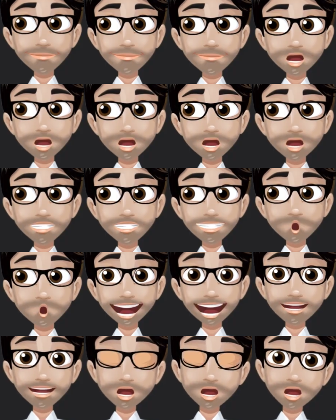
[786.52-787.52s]
And I think
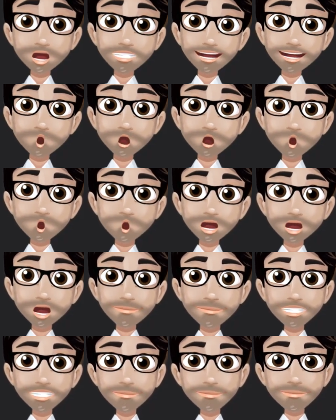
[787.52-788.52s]
mine's going to ask me where I want
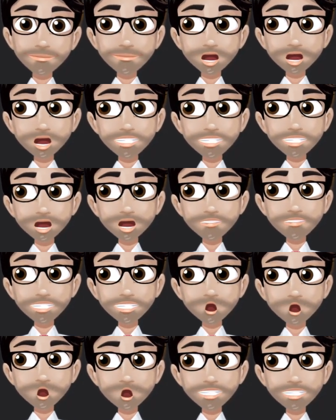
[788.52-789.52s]
it. Desktop,
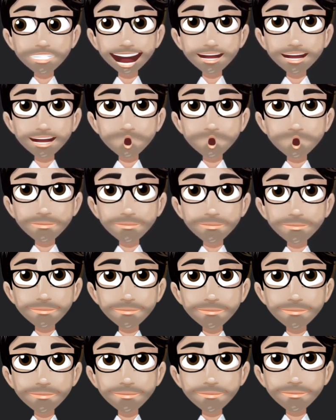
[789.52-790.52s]
sure. Stunning, blah, blah.
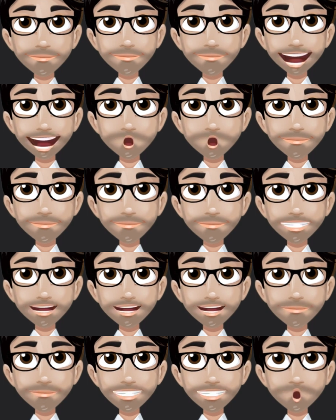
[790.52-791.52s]
Uh,
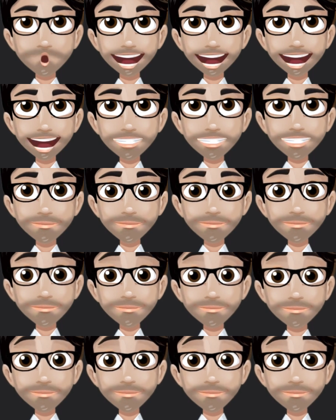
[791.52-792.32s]
name it Dragon.